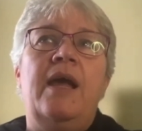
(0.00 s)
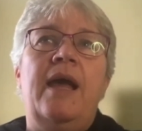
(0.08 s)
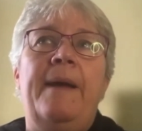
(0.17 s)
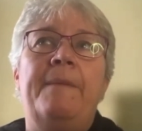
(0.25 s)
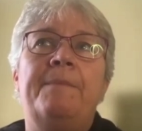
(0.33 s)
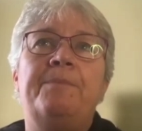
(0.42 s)

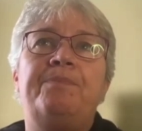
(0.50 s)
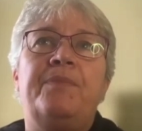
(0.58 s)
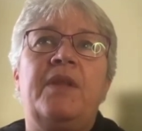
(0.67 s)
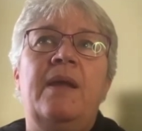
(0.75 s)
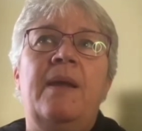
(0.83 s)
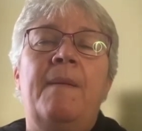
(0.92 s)

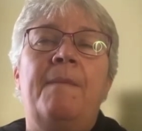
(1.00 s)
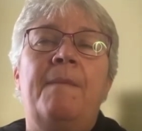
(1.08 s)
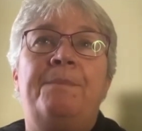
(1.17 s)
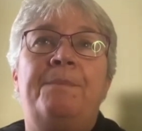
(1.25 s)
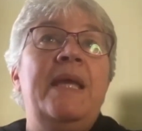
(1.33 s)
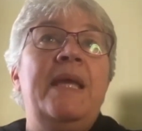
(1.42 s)

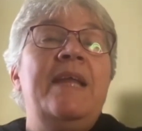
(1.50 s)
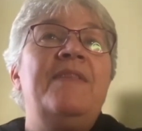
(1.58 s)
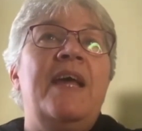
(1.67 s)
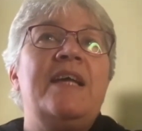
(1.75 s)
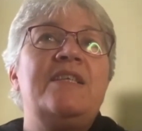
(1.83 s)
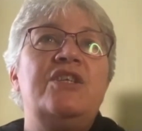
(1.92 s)
being in
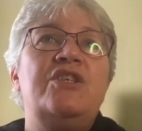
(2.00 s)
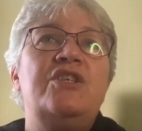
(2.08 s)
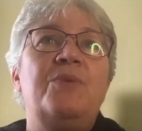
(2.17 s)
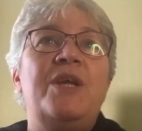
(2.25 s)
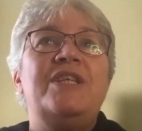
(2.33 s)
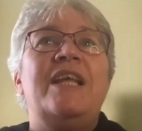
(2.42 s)
that
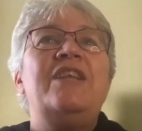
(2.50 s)
situation